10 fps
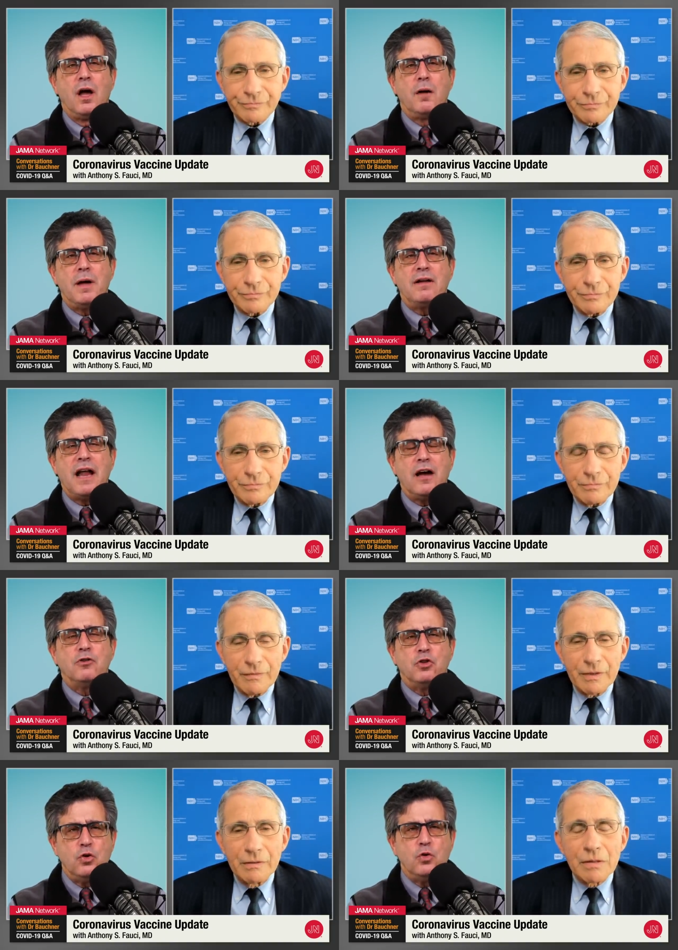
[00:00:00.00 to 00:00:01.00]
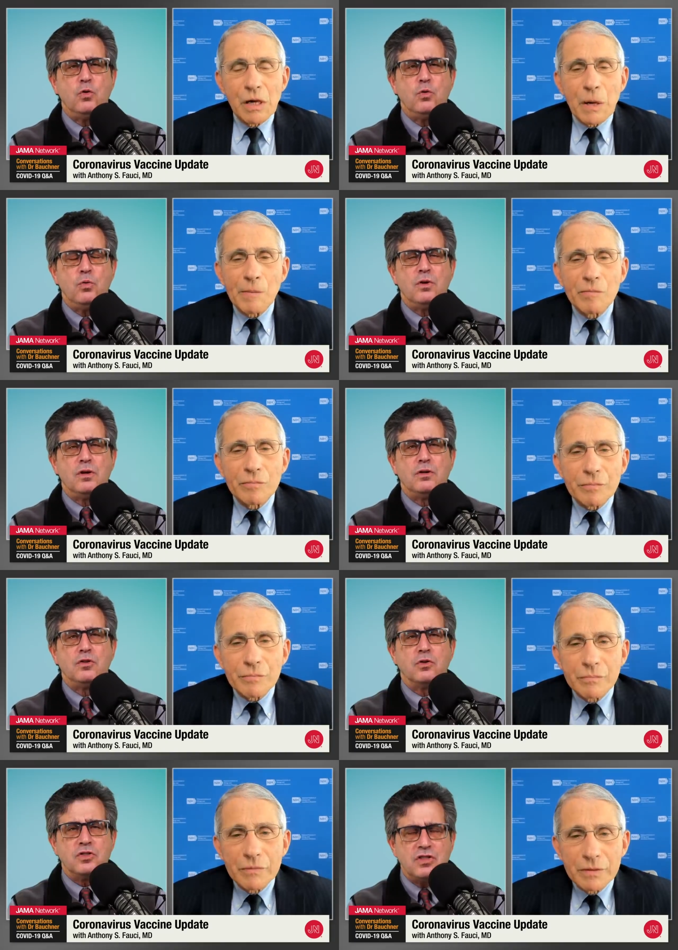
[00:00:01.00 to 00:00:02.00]
Speaker 1: about how you
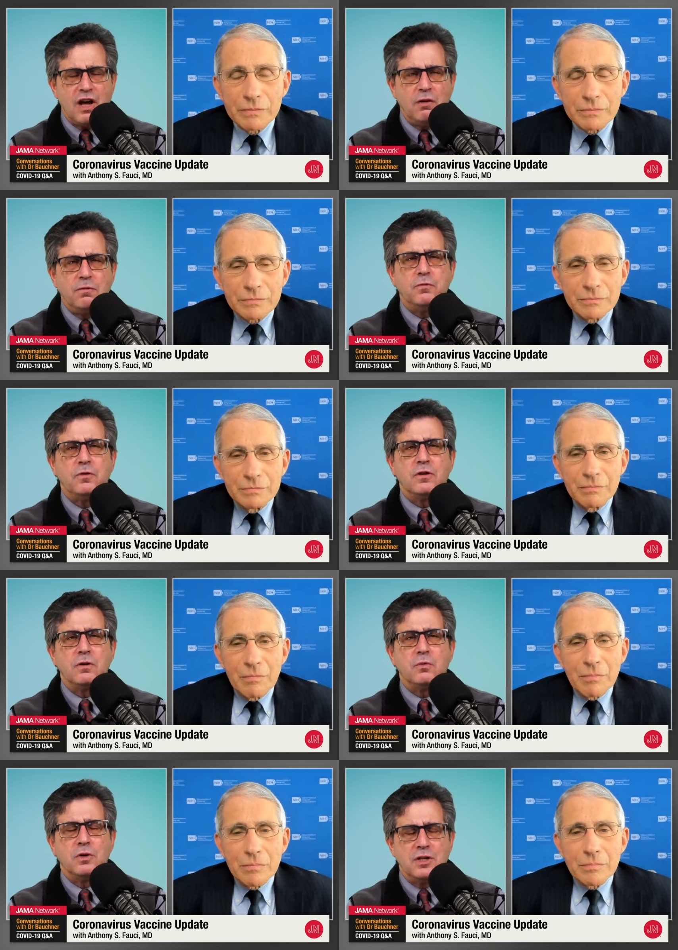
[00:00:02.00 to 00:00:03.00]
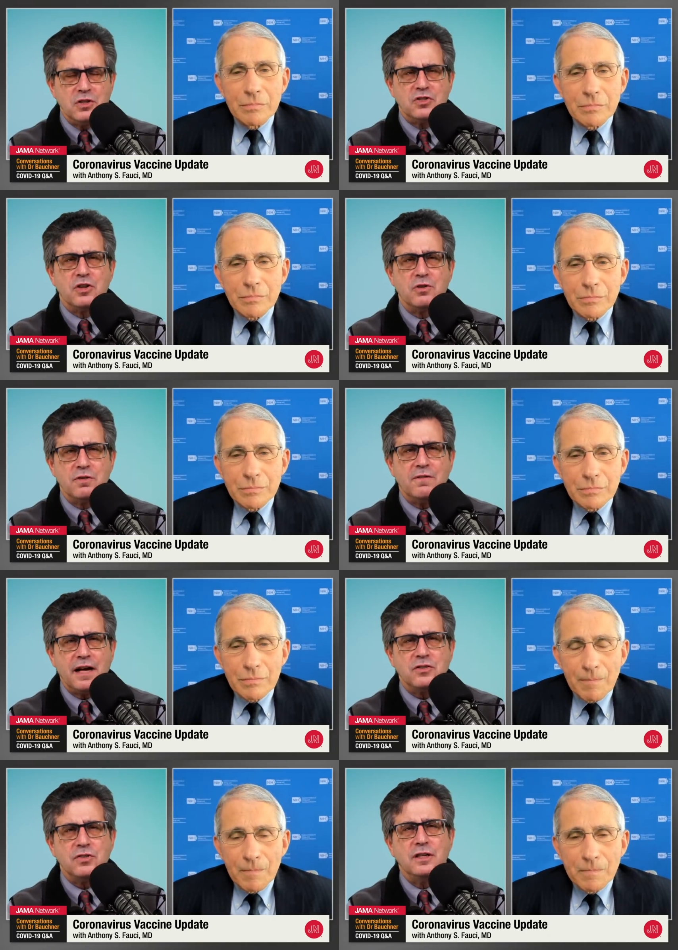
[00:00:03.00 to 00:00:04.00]
yourself will consider the
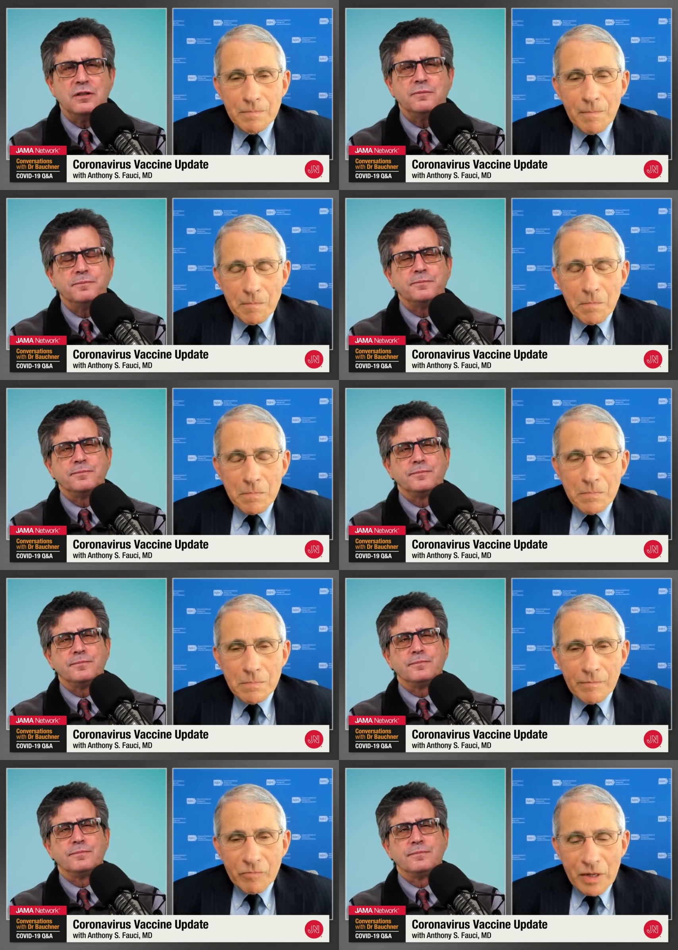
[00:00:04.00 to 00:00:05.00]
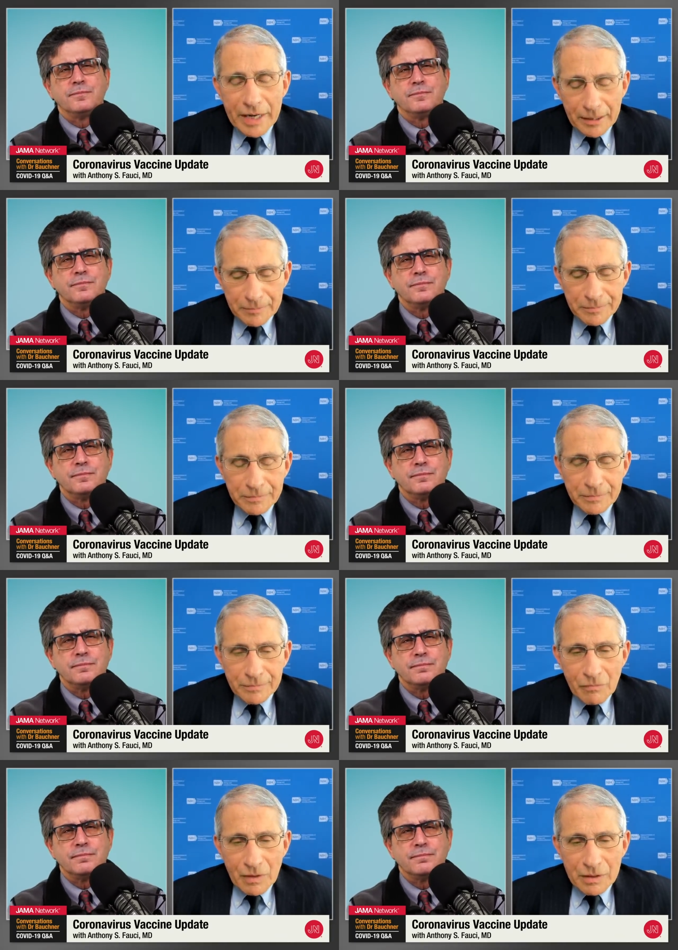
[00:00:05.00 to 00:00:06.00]
vaccine?
Speaker 2: Yeah.
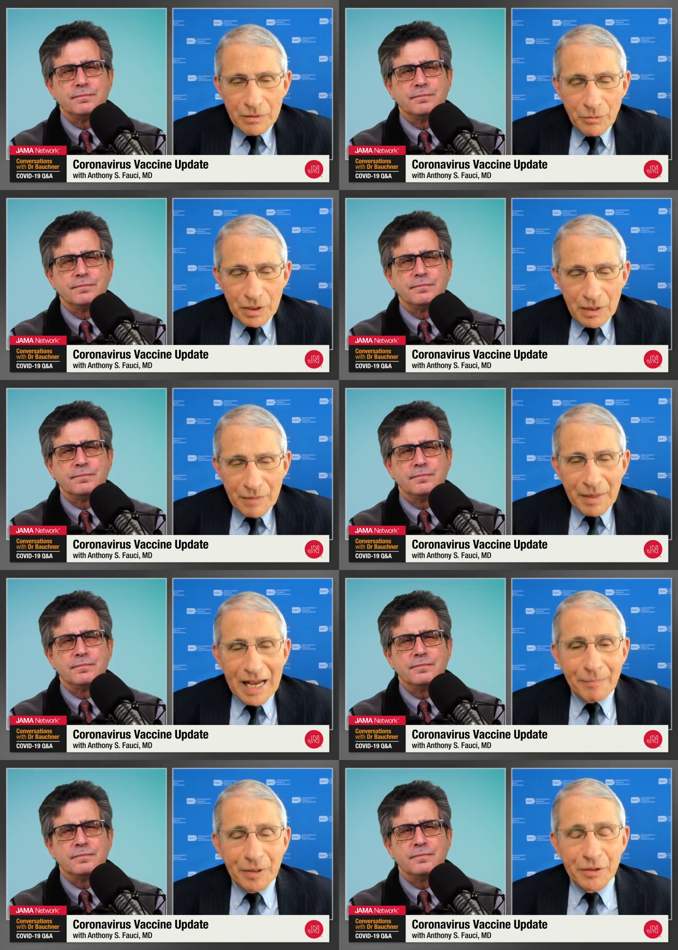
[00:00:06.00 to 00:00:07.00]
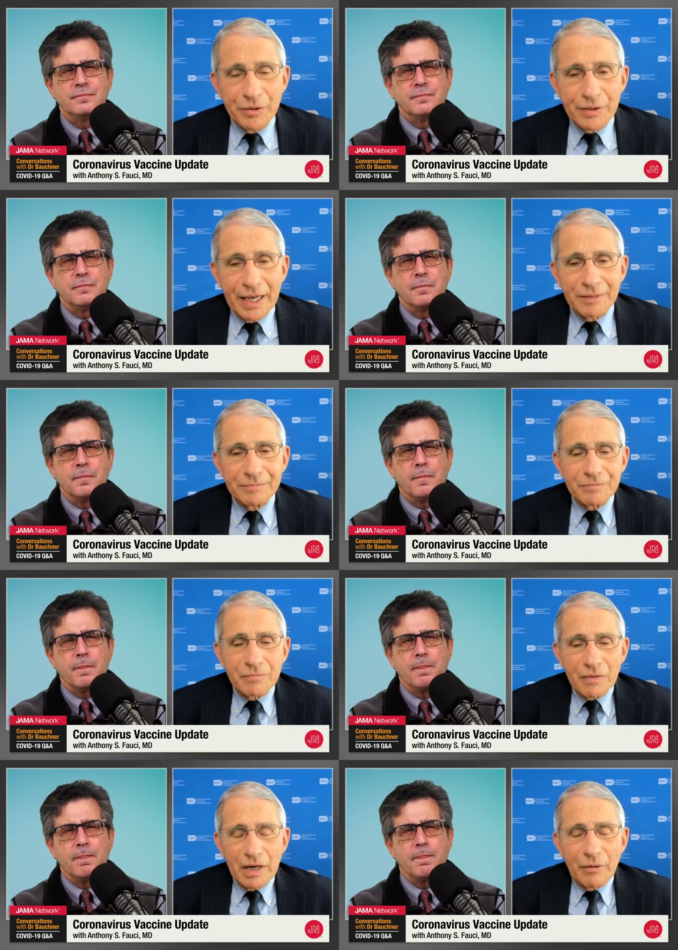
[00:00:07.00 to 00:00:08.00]
Well, I'd be happy to do that,
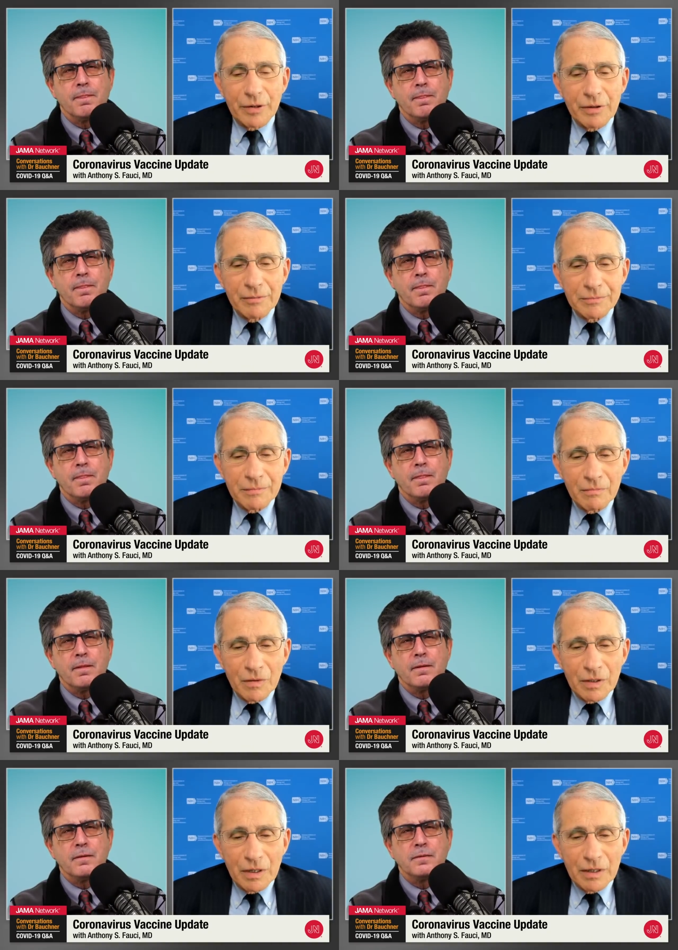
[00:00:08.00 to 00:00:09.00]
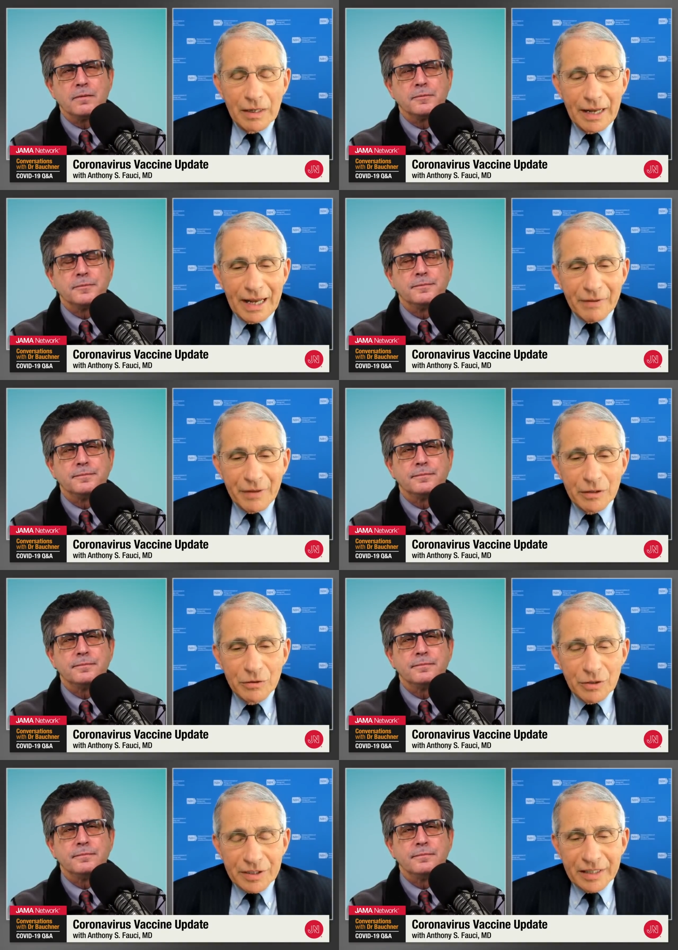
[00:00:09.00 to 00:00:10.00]
Howard.
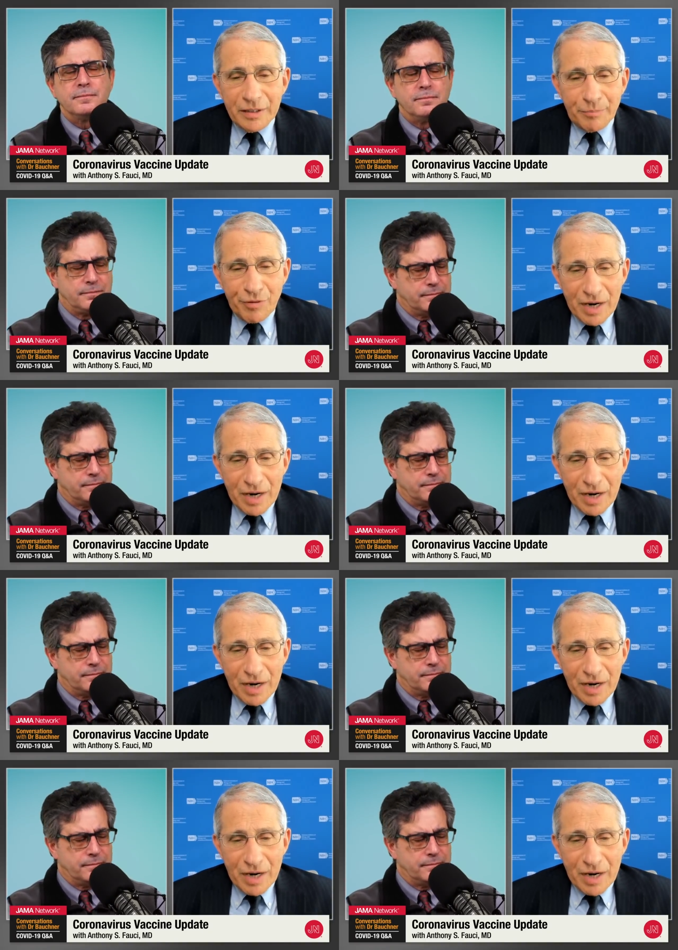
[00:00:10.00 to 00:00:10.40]
Having looked at the